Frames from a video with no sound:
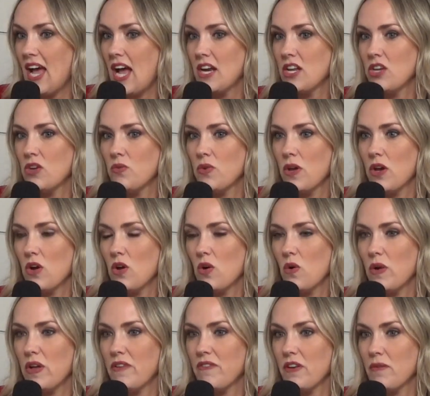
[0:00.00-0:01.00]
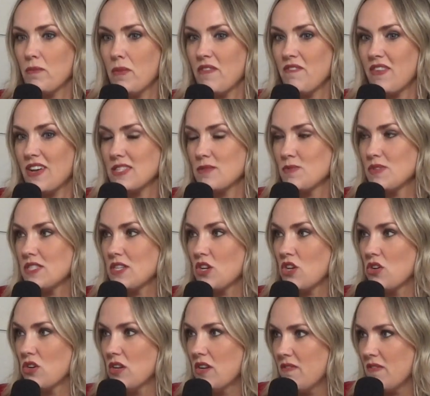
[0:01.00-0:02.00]
how do you know if an investment's a
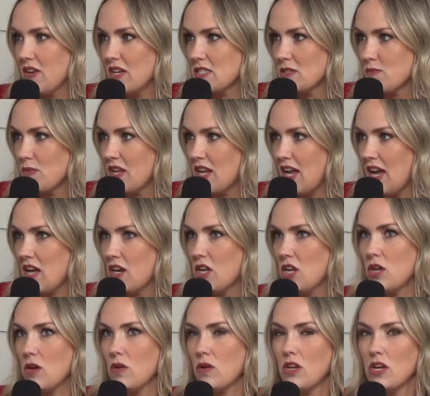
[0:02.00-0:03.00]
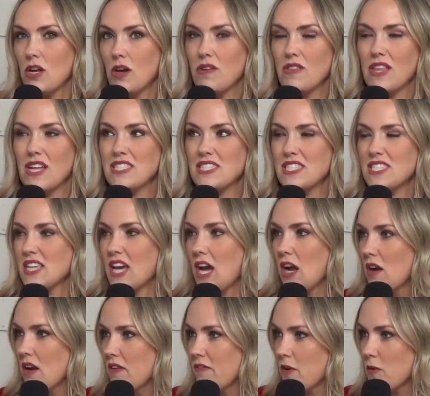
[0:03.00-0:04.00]
good investment? How do you, and that's
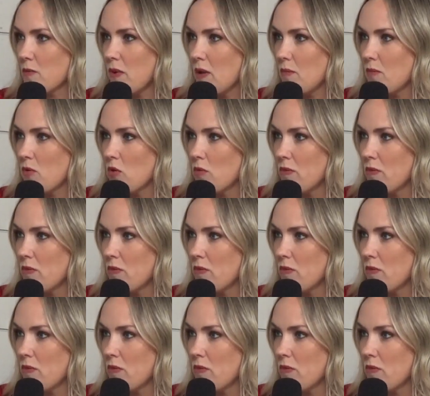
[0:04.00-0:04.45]
scary for people.